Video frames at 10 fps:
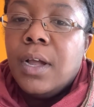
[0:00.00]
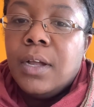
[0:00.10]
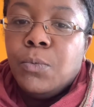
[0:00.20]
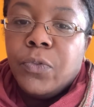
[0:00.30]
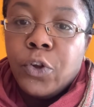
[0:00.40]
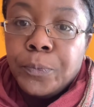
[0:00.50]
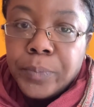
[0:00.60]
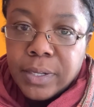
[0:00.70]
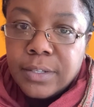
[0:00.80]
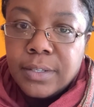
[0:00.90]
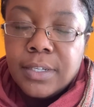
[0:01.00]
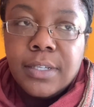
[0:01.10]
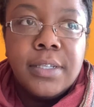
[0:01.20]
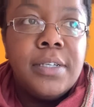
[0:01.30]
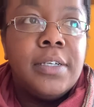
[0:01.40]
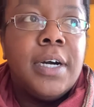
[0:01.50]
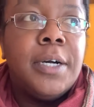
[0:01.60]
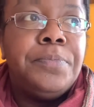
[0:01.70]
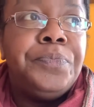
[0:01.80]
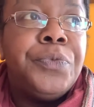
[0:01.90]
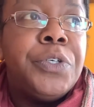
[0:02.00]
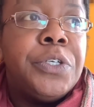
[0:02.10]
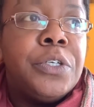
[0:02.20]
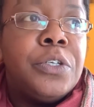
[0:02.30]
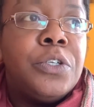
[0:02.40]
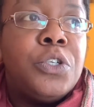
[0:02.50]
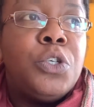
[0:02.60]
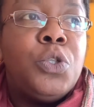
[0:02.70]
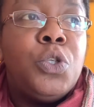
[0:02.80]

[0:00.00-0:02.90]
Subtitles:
with their business, to